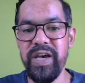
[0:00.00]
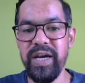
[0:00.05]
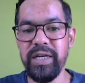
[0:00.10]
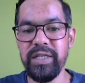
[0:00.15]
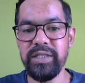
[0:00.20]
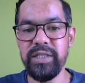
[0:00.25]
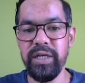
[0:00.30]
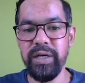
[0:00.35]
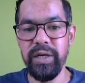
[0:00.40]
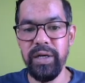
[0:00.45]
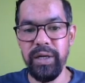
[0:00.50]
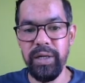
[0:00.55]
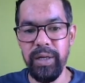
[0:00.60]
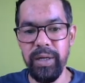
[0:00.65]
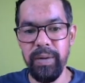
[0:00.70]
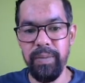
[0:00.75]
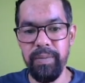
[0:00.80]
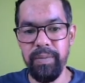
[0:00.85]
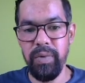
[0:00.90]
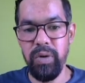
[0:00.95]
factor
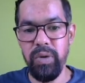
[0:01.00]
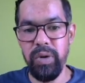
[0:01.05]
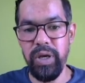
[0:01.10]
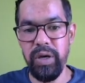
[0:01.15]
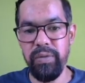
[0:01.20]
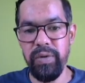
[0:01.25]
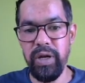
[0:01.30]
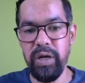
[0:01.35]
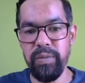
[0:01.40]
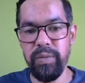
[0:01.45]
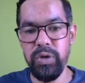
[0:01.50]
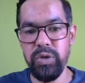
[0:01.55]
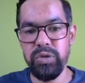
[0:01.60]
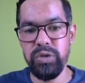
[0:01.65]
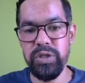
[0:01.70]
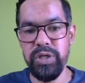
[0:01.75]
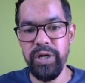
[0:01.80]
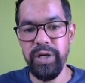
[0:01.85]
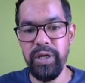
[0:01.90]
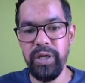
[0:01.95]
income. Okay, whenever you
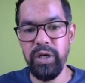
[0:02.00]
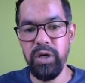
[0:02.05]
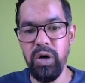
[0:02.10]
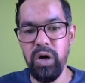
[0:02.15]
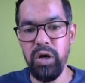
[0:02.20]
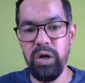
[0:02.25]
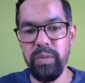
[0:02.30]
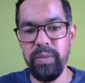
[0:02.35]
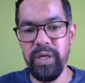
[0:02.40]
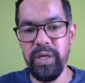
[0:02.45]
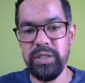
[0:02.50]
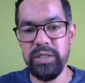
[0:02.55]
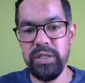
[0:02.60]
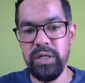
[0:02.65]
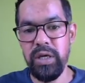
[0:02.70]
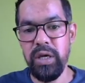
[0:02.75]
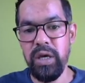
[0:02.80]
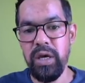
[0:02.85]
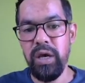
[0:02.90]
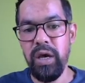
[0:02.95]
study
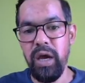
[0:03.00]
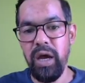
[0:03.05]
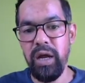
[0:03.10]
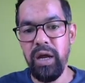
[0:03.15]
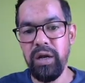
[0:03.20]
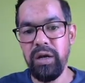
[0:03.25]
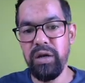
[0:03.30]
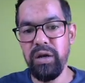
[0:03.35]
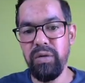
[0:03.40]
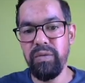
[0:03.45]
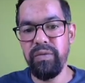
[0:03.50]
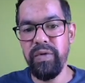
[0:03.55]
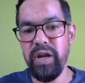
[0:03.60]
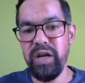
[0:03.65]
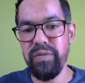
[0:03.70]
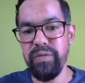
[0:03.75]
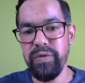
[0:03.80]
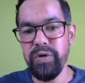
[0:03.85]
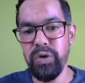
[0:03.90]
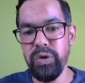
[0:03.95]
economics and
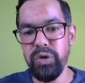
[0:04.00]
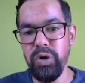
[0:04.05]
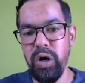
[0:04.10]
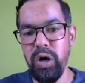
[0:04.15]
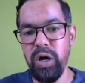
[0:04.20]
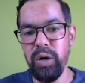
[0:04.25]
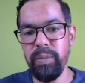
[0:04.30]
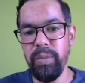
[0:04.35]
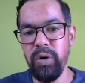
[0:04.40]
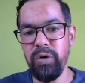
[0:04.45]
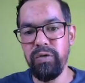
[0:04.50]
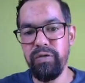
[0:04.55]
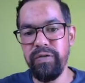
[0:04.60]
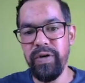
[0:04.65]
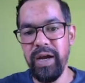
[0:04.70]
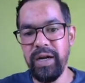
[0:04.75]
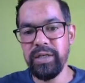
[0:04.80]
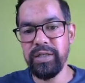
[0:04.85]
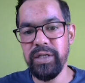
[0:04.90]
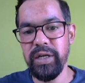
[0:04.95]
whenever you talk about
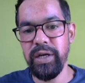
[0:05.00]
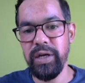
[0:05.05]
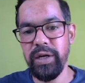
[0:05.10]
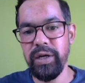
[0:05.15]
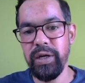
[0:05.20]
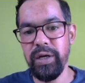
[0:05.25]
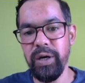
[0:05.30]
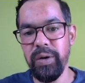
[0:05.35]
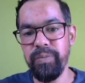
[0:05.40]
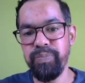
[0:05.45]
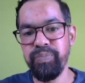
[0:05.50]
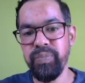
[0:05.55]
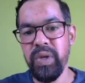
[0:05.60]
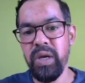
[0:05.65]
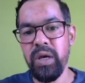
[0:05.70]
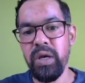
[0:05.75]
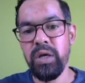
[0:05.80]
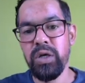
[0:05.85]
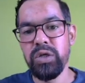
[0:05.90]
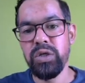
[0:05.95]
factor income
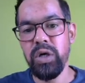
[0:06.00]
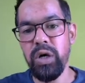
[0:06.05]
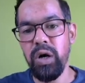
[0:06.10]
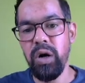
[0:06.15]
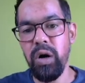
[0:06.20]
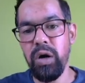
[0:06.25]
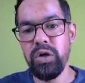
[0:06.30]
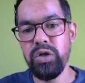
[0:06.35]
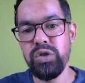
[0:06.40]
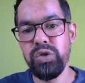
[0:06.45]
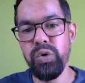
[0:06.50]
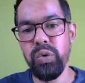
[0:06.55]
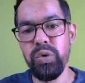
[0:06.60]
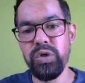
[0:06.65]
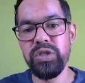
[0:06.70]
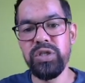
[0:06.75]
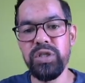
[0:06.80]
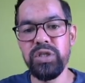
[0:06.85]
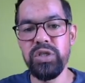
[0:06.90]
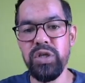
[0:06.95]
or
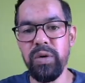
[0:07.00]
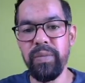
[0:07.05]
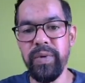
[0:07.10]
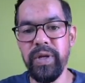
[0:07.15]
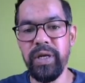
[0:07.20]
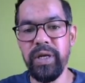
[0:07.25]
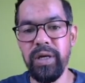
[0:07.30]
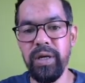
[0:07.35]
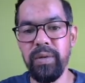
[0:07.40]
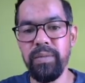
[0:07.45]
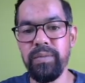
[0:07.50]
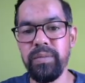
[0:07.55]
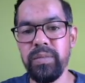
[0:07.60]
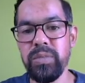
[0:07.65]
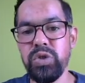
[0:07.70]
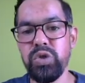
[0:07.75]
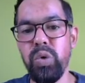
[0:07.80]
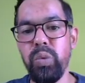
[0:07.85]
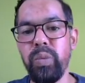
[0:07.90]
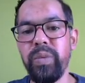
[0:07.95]
sources of income,
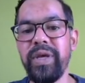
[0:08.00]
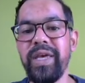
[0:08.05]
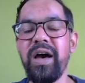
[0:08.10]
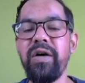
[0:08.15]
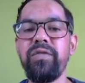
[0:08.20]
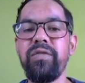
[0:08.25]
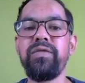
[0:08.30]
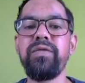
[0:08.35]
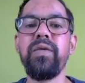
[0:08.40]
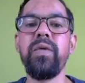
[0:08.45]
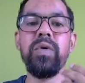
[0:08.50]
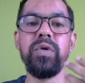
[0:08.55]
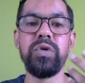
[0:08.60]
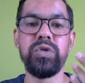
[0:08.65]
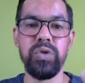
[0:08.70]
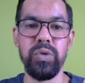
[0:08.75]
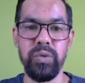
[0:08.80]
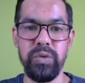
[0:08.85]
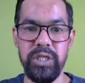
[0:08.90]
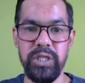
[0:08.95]
so we have four
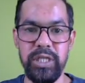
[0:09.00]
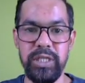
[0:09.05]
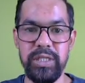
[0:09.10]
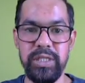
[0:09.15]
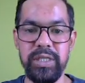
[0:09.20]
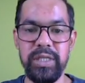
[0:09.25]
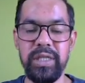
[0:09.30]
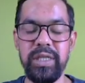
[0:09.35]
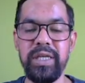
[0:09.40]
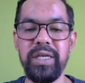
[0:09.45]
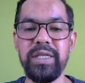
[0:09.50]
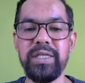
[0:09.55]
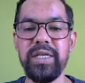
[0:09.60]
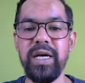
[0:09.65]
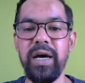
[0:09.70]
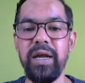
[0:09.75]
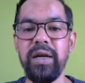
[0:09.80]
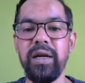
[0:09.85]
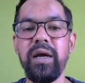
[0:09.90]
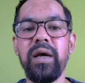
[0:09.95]
sources. These
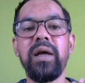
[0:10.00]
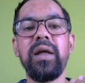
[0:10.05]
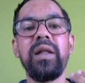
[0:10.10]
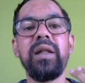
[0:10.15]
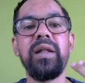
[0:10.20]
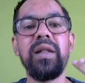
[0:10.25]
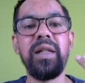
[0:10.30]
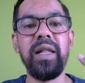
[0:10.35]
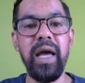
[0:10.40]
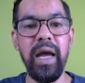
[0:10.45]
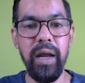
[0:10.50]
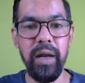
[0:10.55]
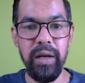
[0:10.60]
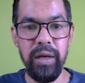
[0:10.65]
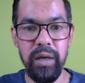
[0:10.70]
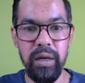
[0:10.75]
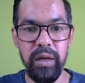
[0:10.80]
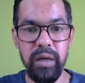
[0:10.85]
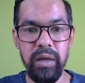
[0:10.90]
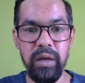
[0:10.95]
are
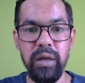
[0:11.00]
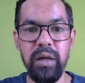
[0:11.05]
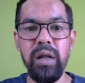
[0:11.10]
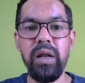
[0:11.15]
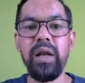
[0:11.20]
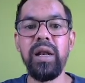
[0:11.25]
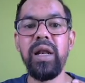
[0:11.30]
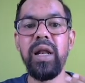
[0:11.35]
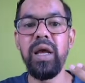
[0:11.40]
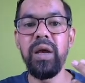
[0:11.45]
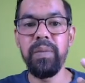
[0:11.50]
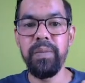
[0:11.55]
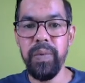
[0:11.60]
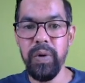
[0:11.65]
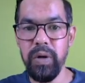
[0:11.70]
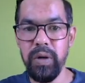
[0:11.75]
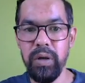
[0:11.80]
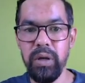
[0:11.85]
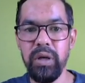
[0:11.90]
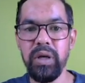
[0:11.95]
land,
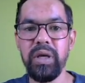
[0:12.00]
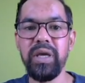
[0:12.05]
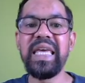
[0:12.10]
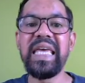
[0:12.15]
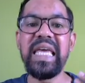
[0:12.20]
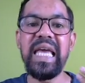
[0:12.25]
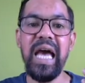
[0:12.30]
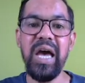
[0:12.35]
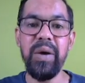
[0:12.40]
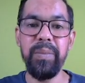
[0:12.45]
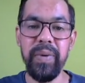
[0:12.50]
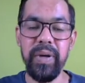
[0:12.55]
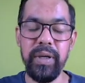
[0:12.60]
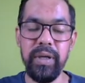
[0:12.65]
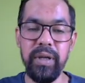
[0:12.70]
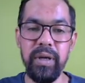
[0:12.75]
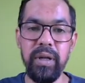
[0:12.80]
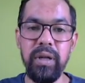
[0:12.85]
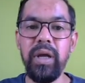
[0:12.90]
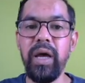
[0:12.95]
labor,
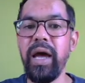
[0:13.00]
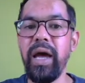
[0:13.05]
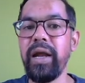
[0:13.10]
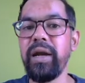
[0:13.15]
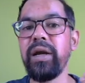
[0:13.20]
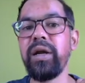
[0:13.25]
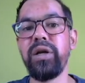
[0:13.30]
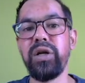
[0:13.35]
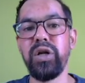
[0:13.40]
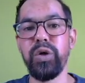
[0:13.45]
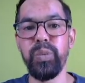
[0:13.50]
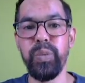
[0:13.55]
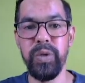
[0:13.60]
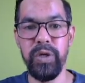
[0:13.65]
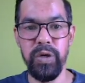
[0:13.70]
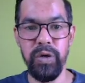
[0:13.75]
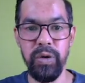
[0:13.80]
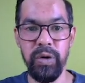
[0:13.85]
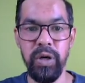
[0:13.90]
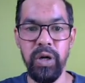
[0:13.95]
capital, and
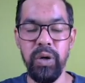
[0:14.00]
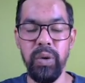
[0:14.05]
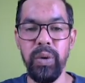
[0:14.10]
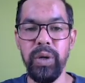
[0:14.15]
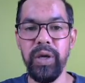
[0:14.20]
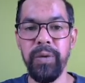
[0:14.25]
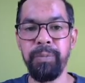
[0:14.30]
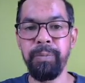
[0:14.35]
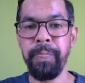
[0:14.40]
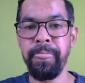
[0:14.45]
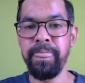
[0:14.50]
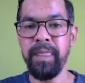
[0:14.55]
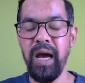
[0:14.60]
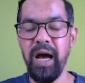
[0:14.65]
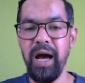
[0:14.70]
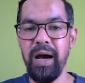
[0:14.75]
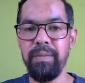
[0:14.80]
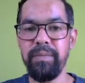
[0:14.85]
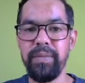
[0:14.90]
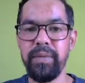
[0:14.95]
entrepreneur. Okay,
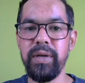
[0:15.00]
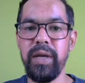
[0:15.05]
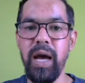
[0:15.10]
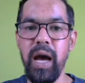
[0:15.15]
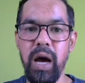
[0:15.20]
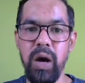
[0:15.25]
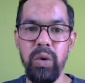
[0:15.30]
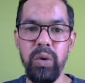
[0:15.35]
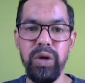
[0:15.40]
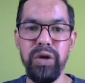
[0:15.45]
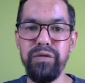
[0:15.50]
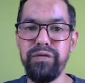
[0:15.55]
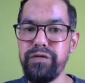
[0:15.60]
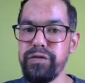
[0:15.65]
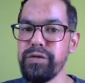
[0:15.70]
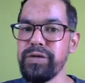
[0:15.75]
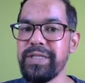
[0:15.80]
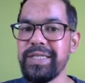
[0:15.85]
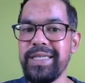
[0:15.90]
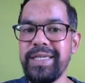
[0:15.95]
now if
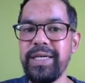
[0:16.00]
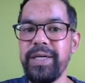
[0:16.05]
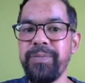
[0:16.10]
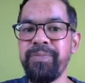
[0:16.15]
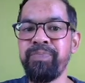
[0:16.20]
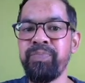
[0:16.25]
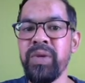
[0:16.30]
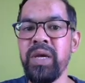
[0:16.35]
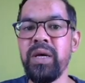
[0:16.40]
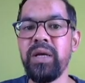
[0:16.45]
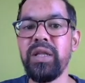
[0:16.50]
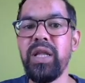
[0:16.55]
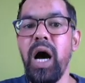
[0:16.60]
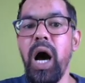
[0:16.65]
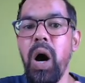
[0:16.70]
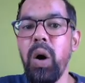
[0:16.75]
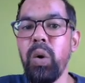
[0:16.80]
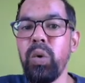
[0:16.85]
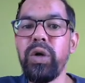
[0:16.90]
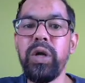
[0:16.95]
you see
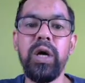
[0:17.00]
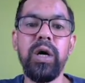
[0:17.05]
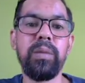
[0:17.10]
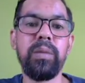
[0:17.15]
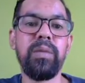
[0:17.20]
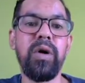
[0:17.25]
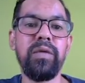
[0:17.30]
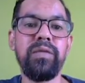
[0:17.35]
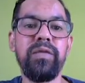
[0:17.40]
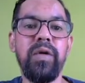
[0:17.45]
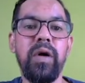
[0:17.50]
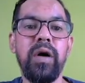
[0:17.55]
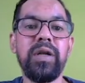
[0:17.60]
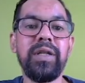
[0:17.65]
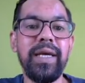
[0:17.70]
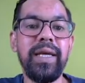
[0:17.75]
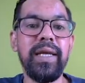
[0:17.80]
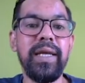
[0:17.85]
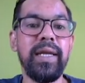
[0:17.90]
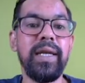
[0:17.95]
the outcome of or
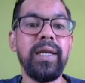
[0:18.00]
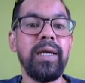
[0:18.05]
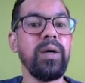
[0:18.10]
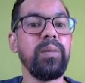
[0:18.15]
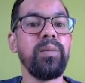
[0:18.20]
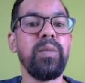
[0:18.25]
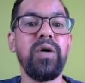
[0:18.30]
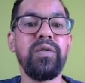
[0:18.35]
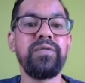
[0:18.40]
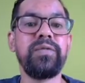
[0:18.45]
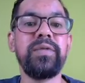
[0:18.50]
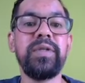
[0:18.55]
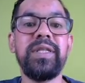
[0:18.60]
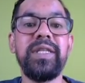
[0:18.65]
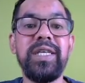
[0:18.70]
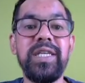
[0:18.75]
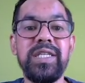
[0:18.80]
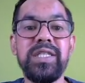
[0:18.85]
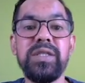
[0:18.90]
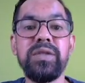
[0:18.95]
the income of
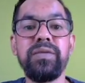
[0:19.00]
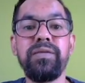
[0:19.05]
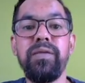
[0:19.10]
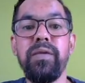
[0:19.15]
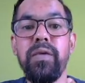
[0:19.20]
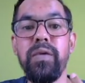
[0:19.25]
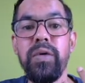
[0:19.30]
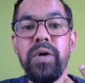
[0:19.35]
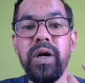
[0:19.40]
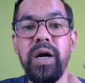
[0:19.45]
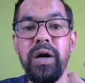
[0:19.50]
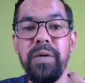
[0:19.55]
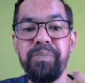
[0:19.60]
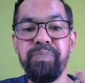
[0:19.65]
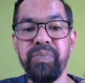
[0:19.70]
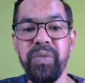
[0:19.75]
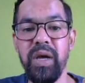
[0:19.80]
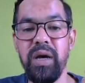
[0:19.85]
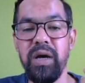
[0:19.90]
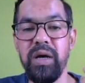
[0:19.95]
these four
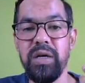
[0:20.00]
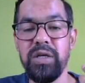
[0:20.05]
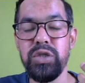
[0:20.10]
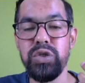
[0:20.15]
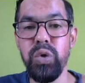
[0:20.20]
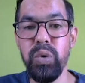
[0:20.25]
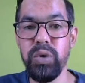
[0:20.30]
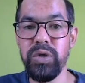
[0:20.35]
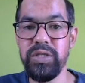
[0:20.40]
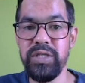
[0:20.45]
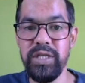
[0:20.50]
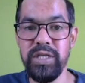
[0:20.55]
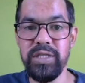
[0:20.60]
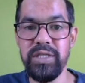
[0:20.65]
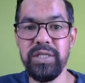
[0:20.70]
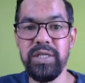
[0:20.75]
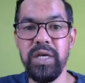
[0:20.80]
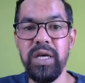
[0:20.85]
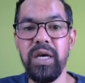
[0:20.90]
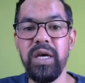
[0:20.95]

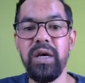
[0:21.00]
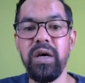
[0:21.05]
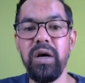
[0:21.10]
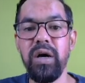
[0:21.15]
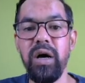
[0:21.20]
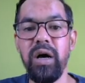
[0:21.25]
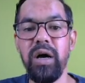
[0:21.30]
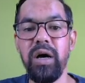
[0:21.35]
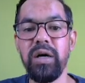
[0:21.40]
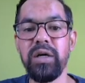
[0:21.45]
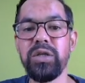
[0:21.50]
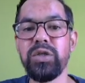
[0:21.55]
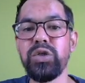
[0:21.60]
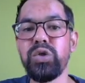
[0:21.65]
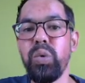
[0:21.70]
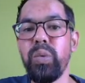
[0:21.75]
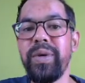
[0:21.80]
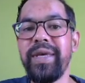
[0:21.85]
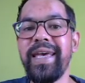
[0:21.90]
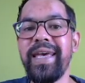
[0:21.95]
sources,
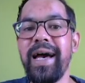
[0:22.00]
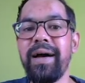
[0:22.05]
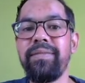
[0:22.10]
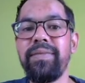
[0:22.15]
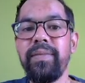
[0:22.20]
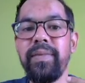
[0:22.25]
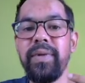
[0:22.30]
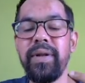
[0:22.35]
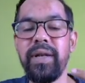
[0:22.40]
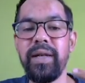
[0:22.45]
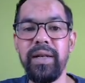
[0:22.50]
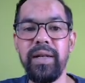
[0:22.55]
so we have